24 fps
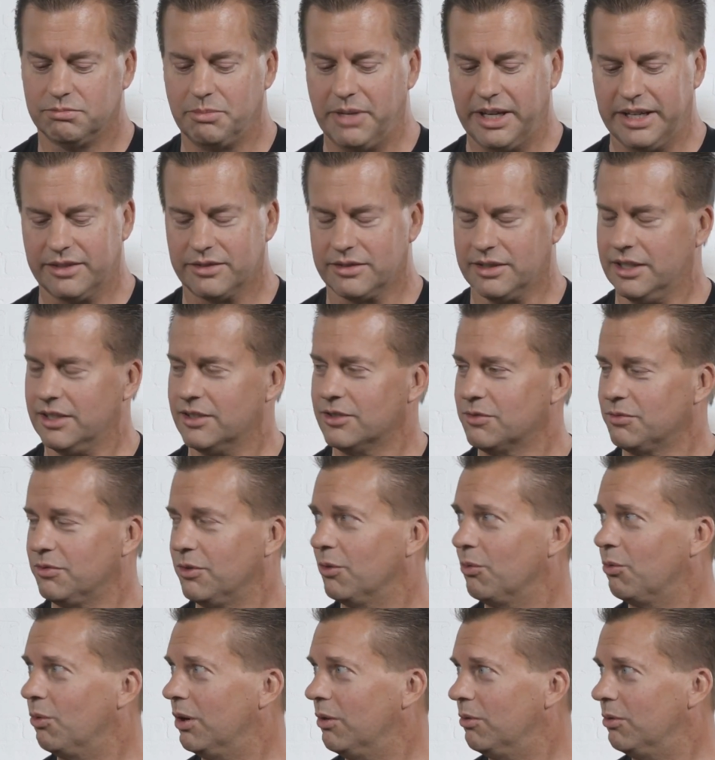make sense
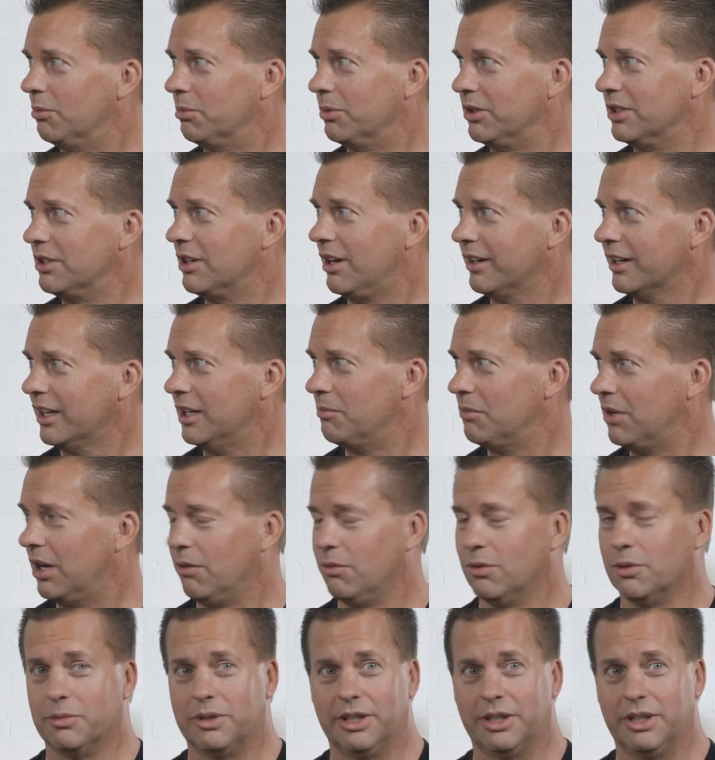for what we'll be talking about when we